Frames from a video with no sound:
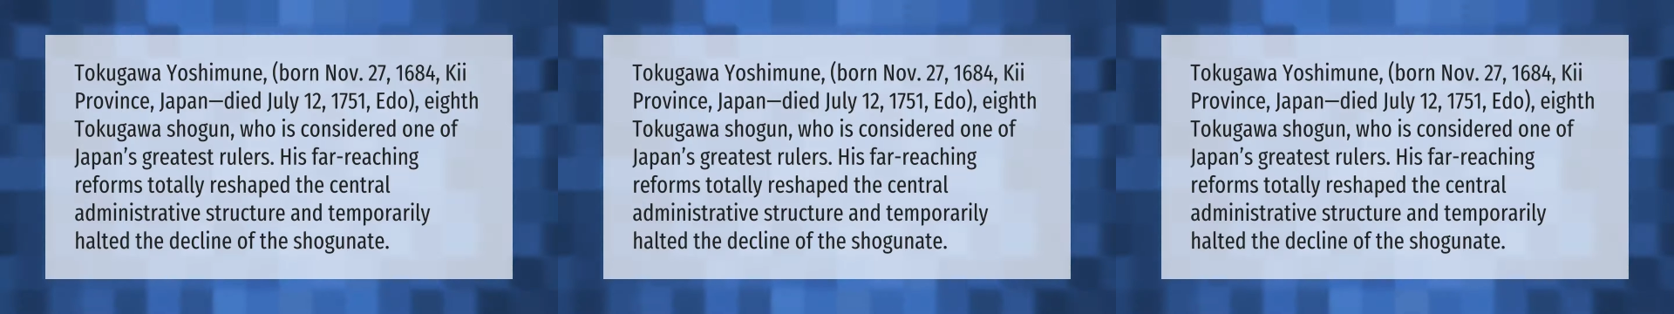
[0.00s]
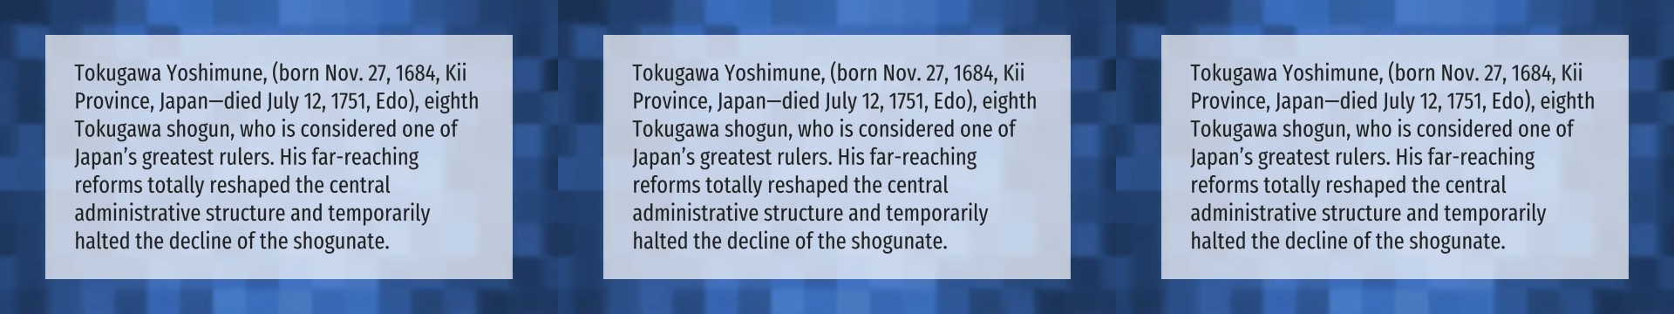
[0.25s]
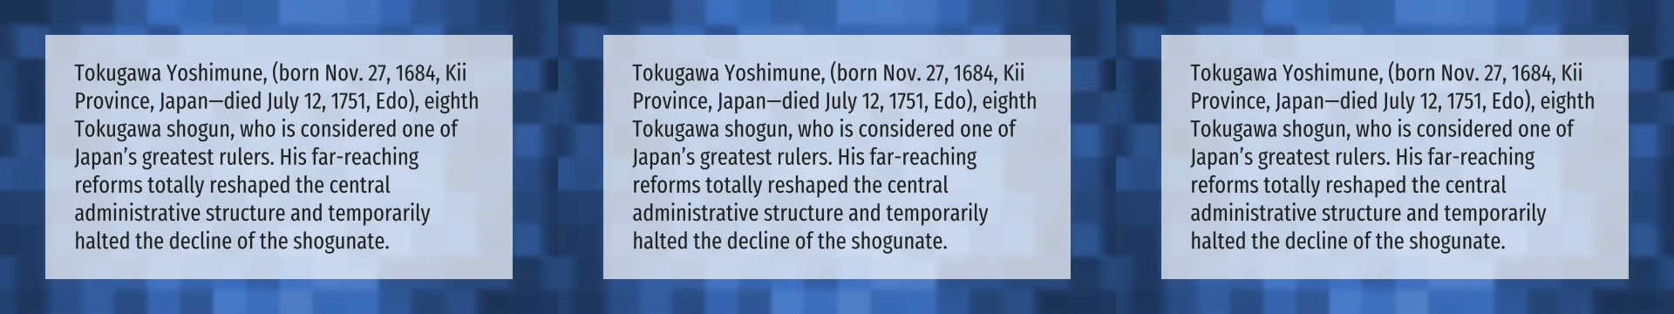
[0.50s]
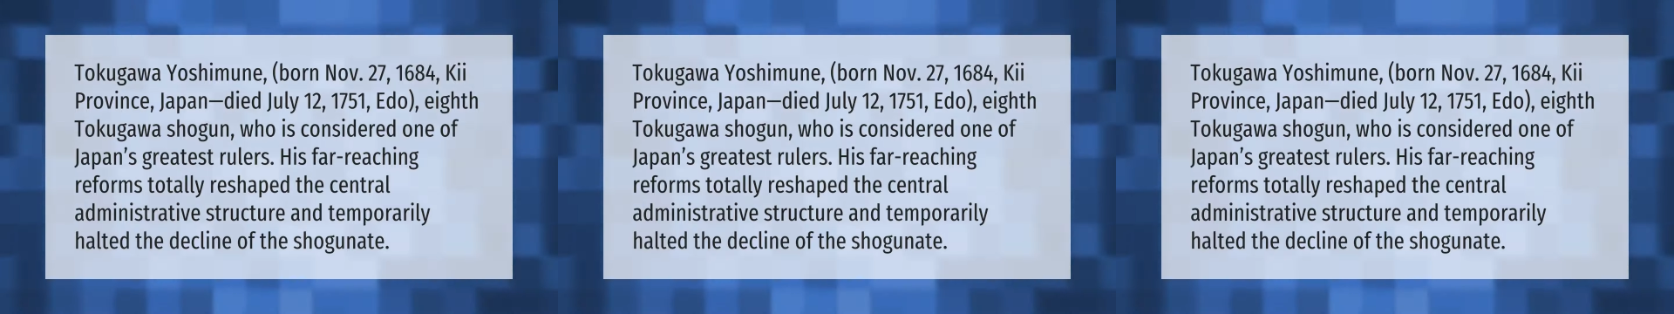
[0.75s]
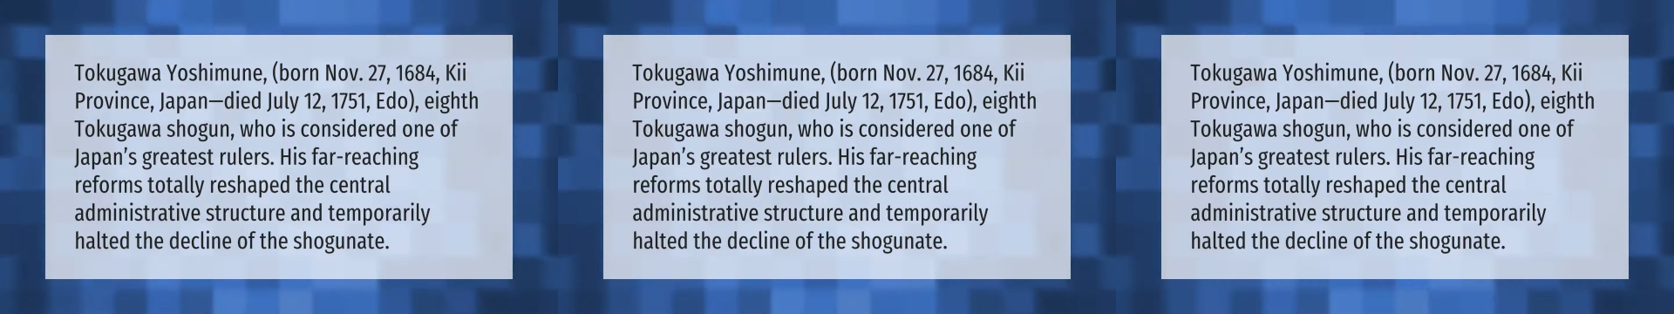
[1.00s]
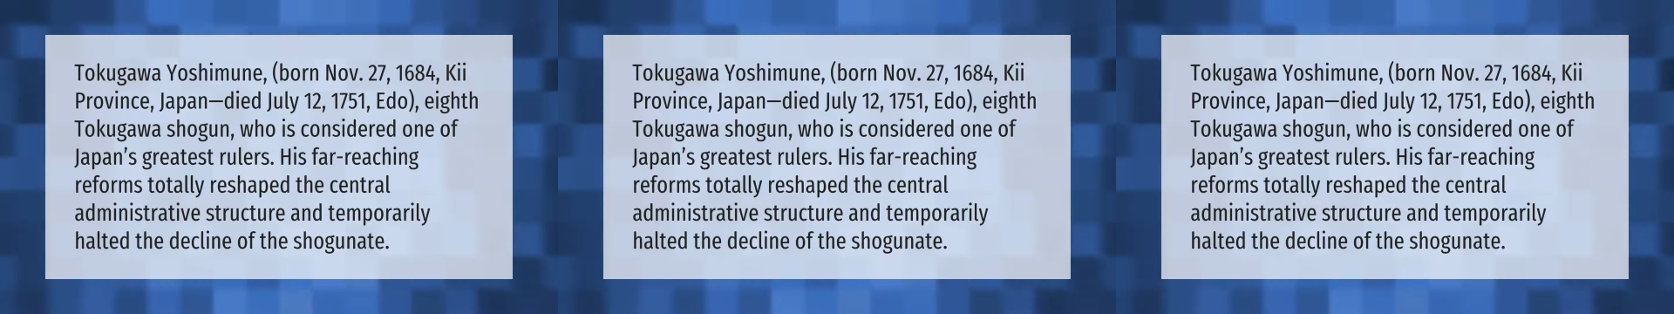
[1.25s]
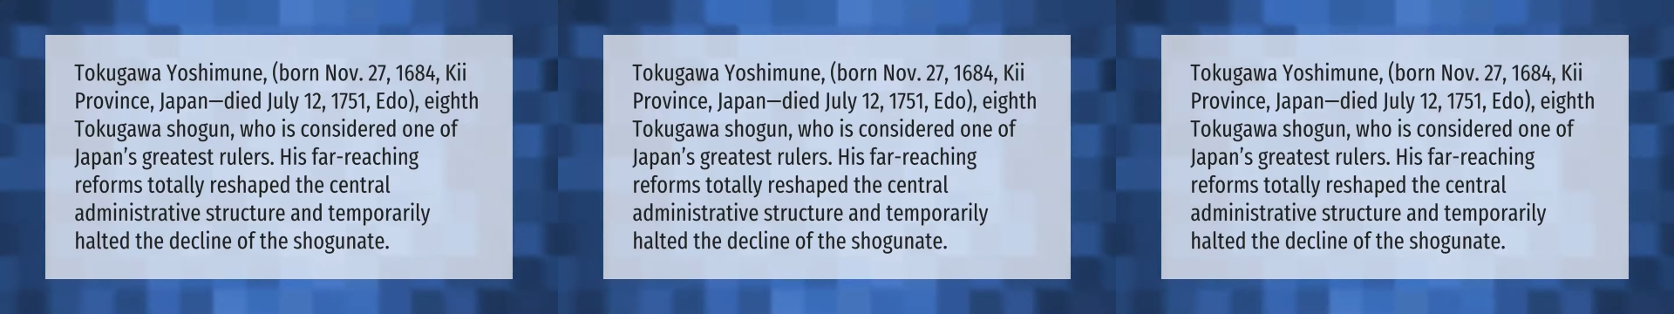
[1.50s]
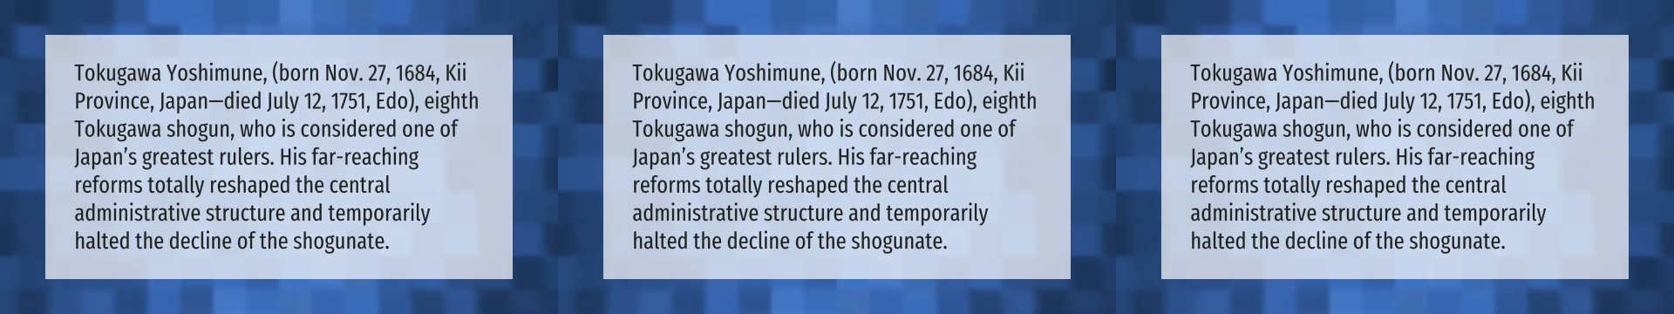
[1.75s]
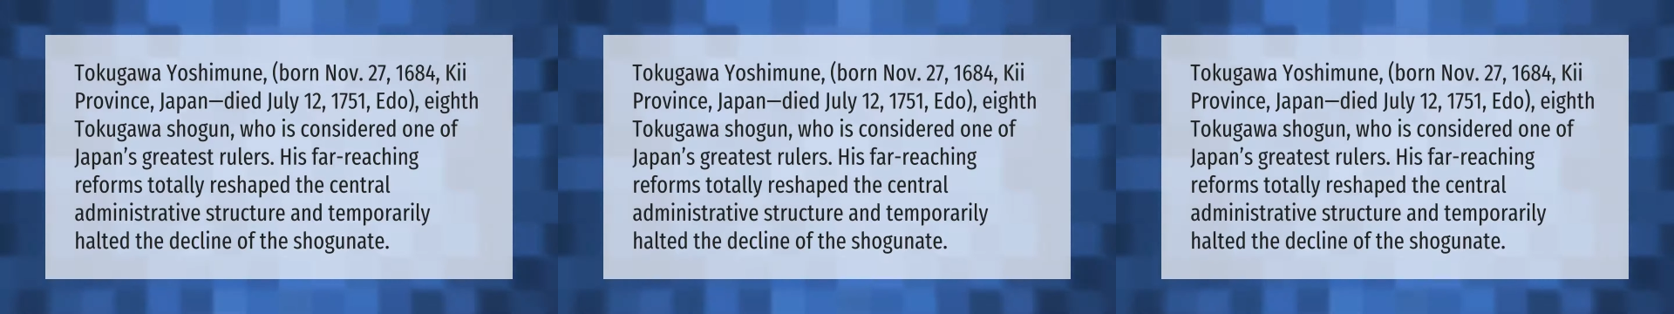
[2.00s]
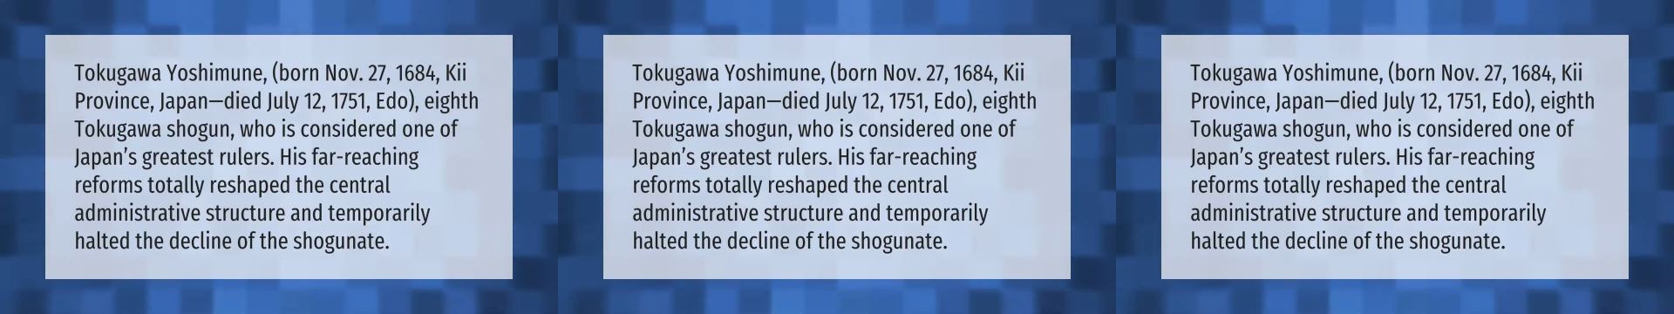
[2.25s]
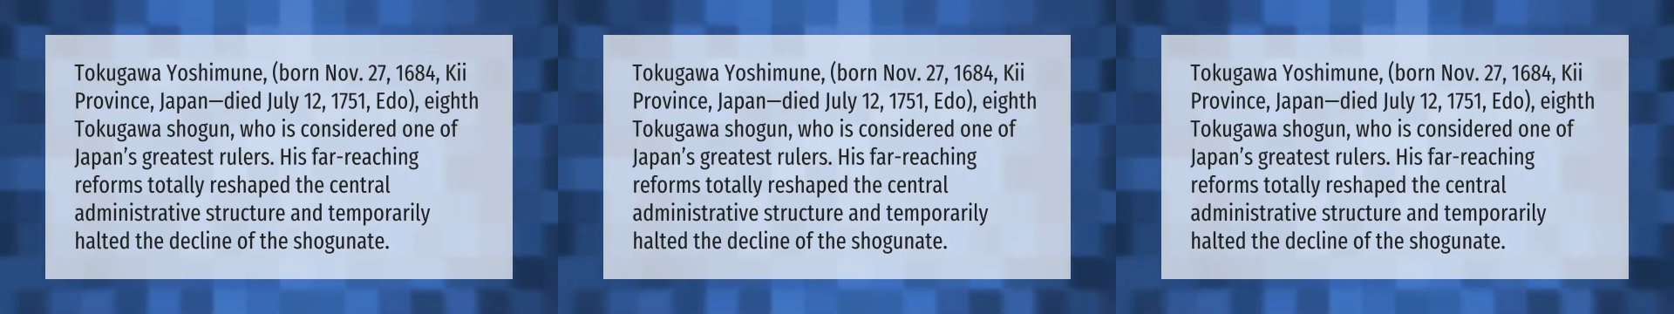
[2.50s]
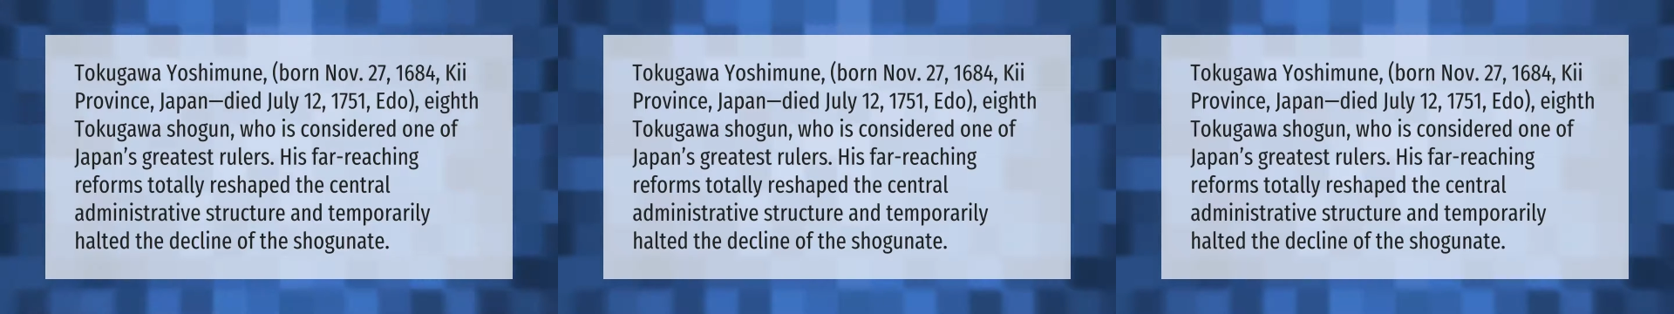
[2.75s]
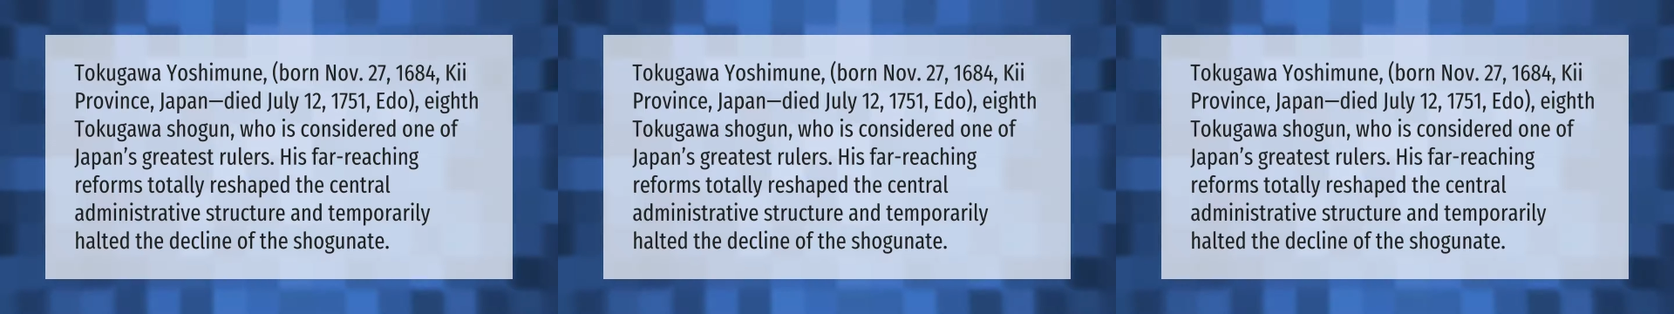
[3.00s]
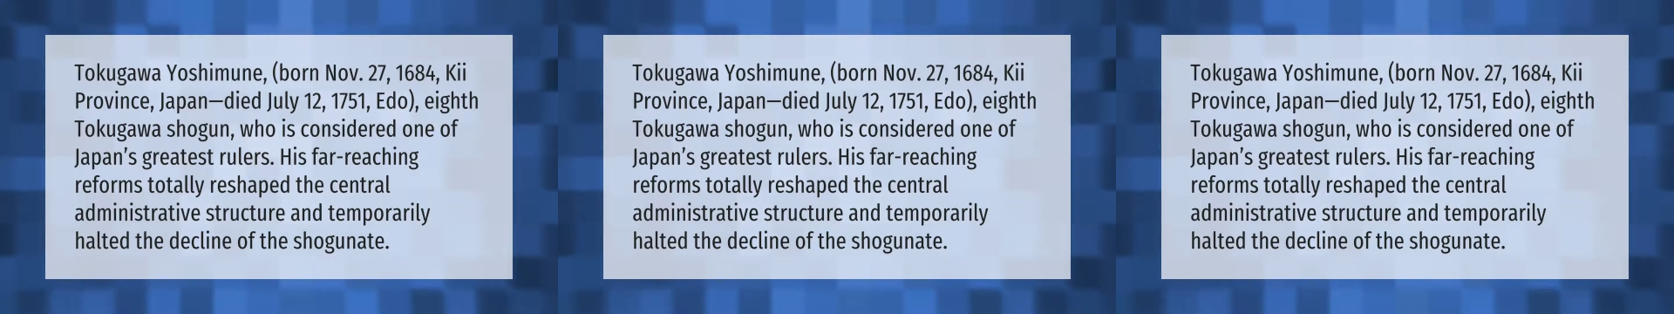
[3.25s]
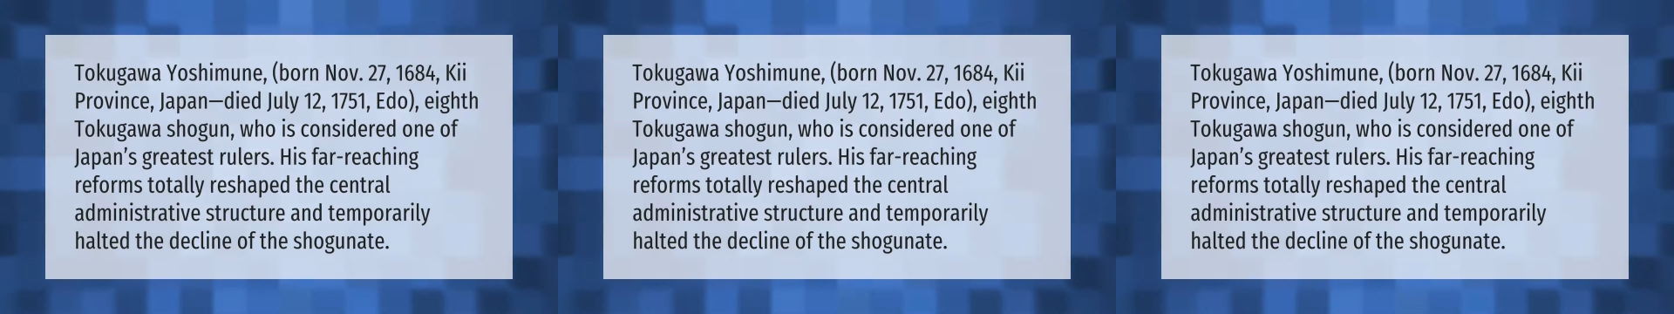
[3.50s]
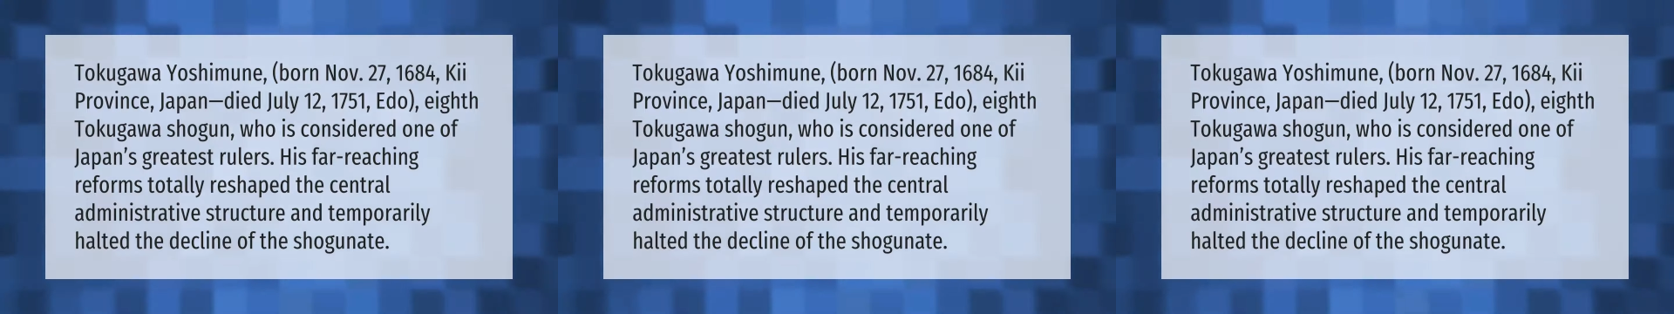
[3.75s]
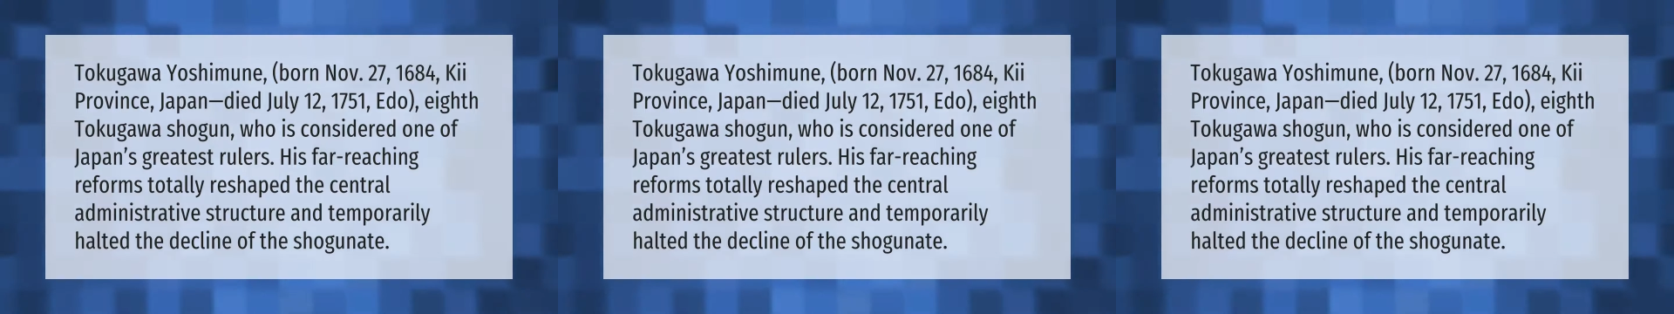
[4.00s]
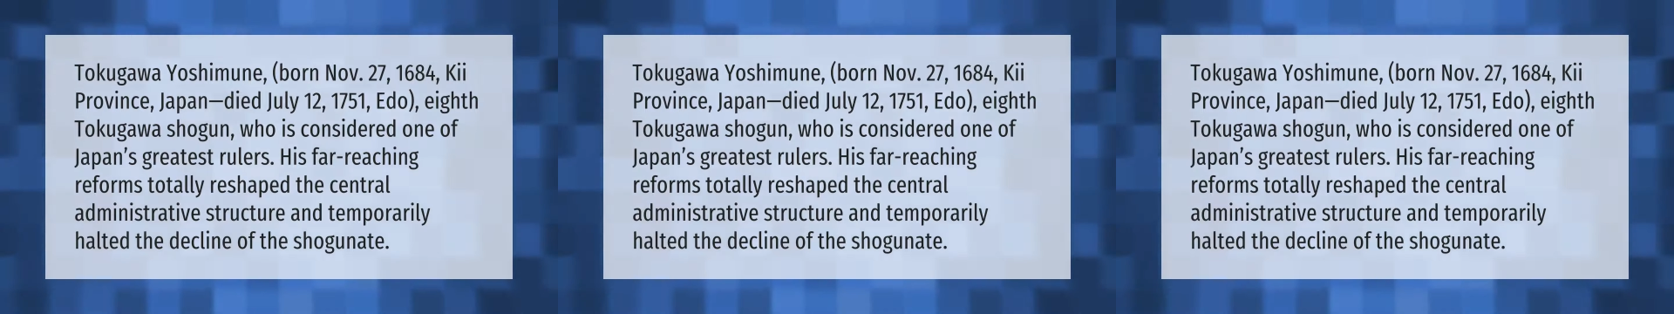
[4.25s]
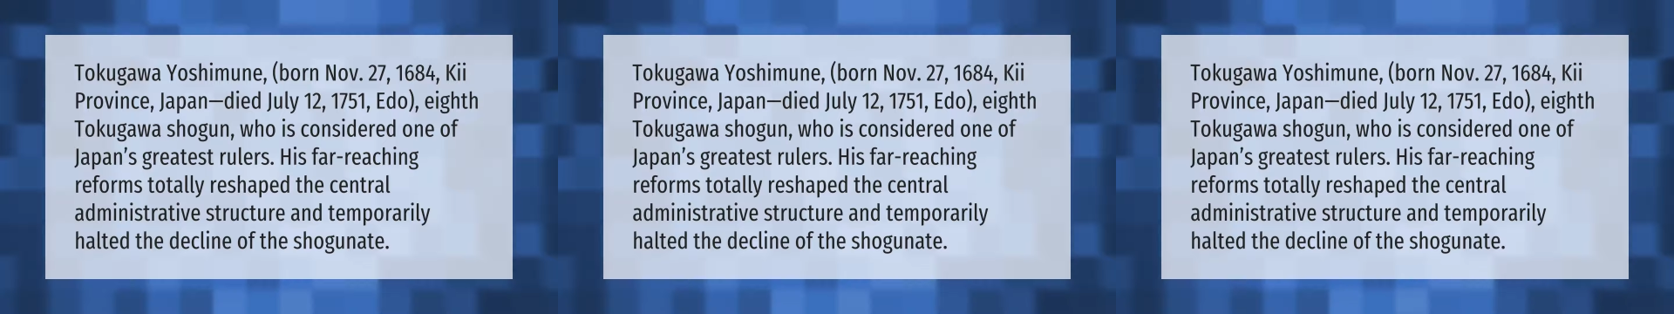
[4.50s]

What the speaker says: Nobody's mouth can be seen.